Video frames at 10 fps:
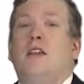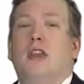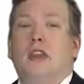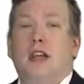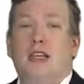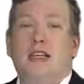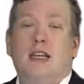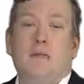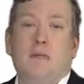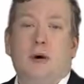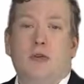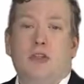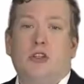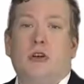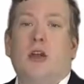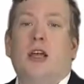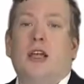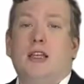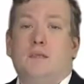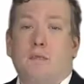then LinkedIn Poster
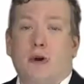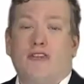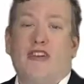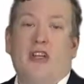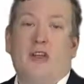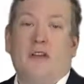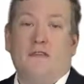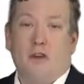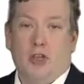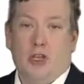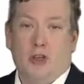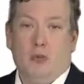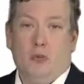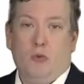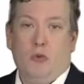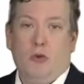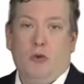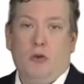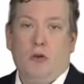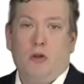is perfect for you.
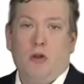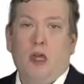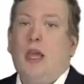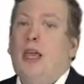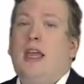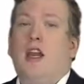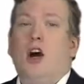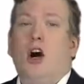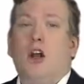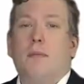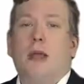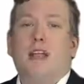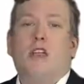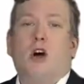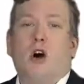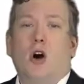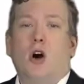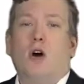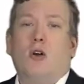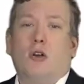It automates
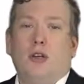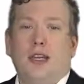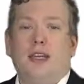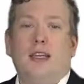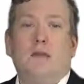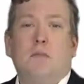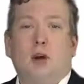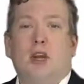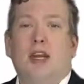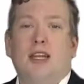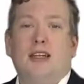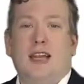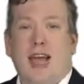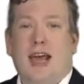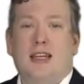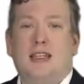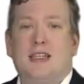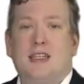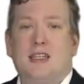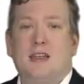all LinkedIn marketing
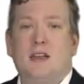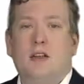tasks.